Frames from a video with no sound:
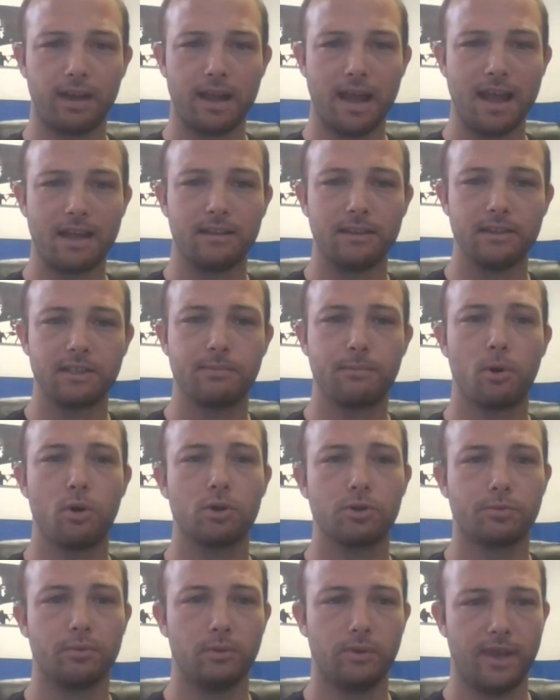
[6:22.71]
that
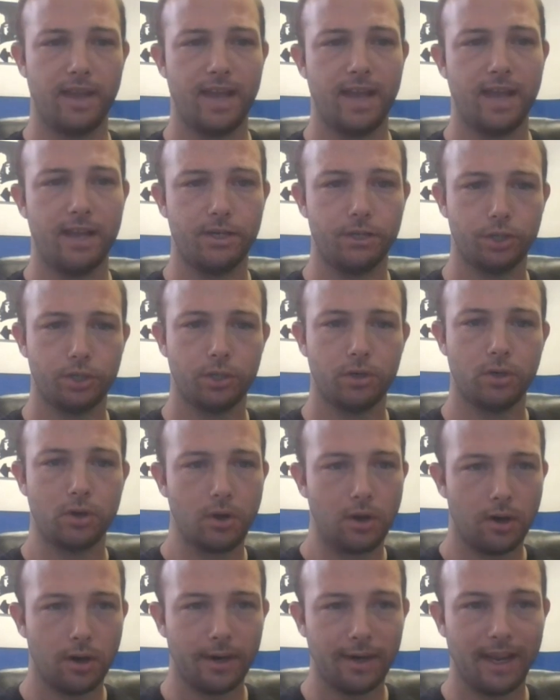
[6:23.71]
disposable cash
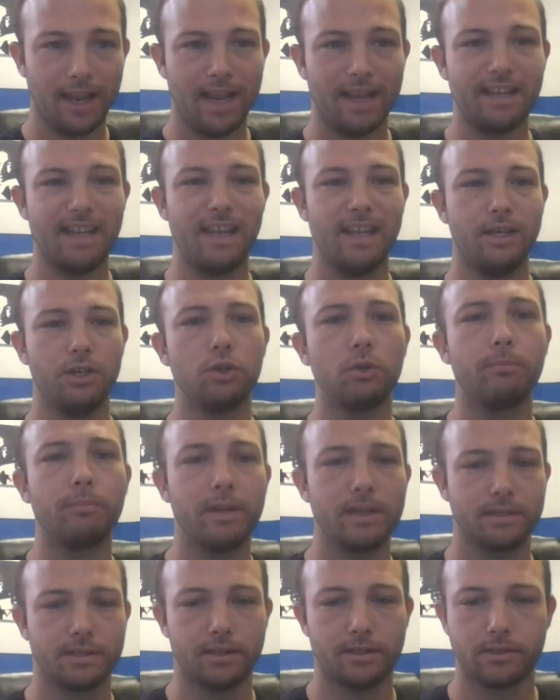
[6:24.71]
on hand in your
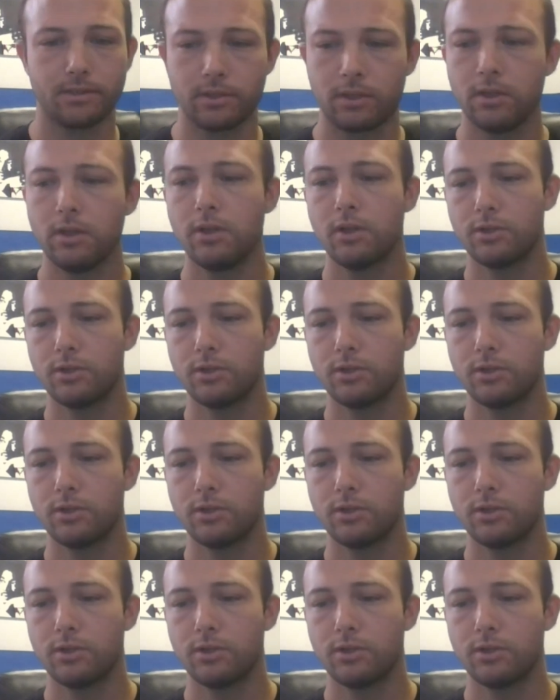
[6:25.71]
business.